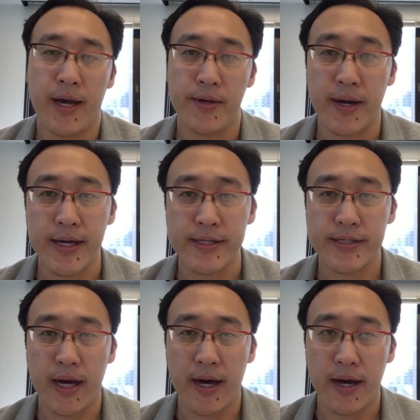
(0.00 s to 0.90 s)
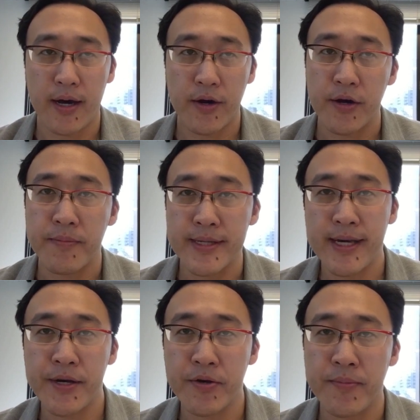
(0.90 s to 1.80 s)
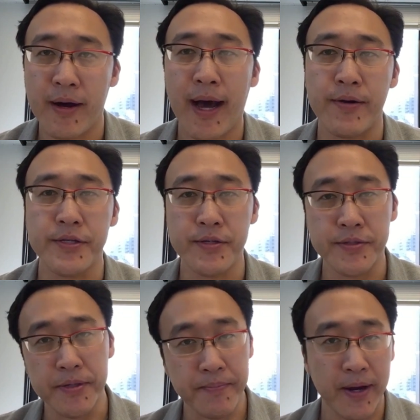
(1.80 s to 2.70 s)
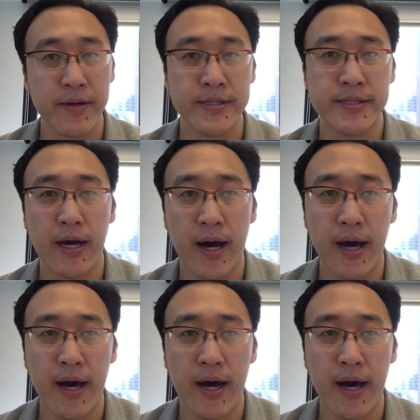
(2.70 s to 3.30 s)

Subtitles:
you guys heard me tell you about how to use the Barron's